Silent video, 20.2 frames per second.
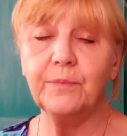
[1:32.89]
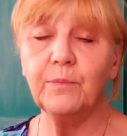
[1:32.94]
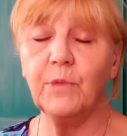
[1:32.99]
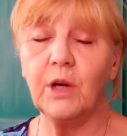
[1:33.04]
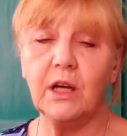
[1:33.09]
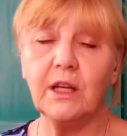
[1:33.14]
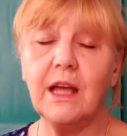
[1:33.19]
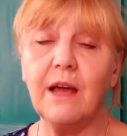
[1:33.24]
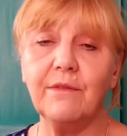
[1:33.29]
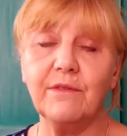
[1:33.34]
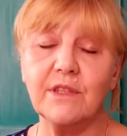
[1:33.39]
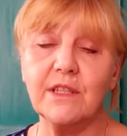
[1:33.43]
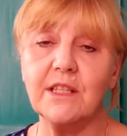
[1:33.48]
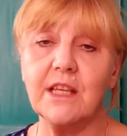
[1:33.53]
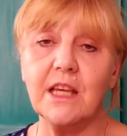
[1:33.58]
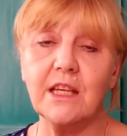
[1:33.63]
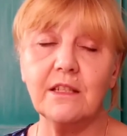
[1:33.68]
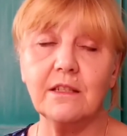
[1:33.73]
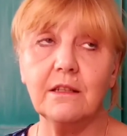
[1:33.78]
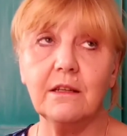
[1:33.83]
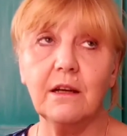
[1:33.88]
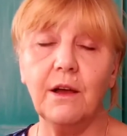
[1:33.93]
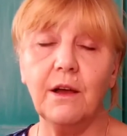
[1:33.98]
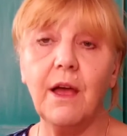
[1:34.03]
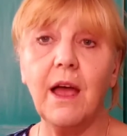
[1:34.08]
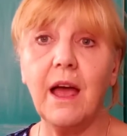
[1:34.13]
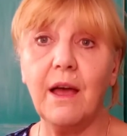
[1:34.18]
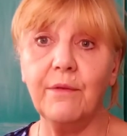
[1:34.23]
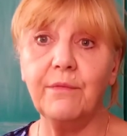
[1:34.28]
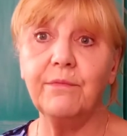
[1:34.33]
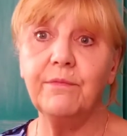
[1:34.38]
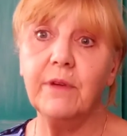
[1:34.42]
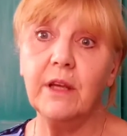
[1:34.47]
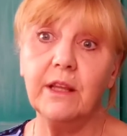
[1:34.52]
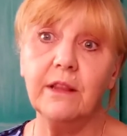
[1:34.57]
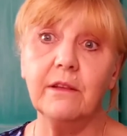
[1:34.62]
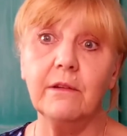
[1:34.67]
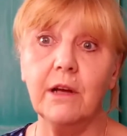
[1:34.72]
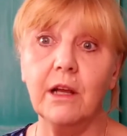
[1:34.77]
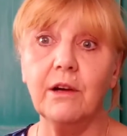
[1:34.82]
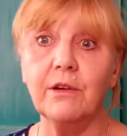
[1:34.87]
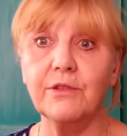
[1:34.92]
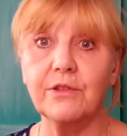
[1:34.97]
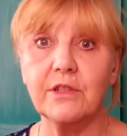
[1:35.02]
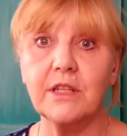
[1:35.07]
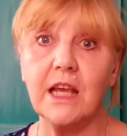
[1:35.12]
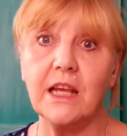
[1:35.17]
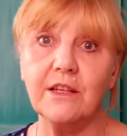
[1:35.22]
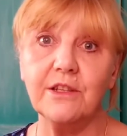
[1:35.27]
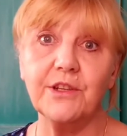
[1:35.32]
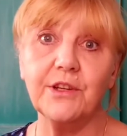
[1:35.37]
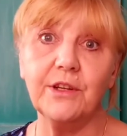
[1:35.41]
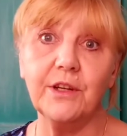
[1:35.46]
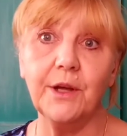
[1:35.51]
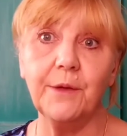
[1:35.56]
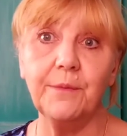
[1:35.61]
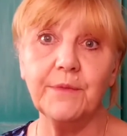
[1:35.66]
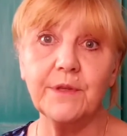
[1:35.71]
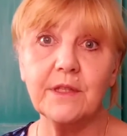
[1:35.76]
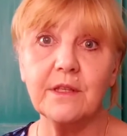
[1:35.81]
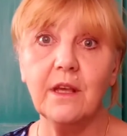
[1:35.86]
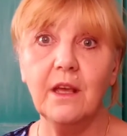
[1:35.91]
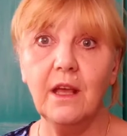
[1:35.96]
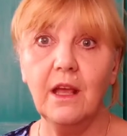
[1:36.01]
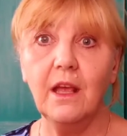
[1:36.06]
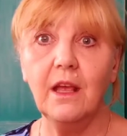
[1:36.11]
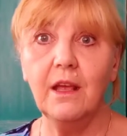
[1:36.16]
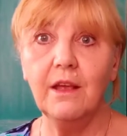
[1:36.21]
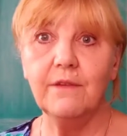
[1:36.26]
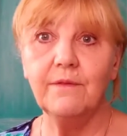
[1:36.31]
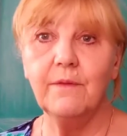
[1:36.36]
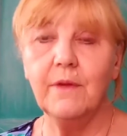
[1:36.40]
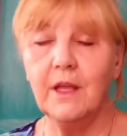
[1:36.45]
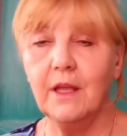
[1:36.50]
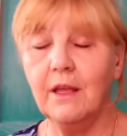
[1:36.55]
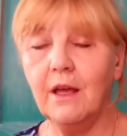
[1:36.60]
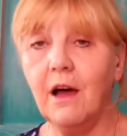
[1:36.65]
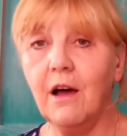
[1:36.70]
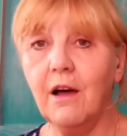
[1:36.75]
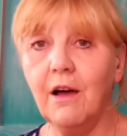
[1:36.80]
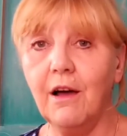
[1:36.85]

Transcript: I haven't said, I have in the last 10 times. Uh,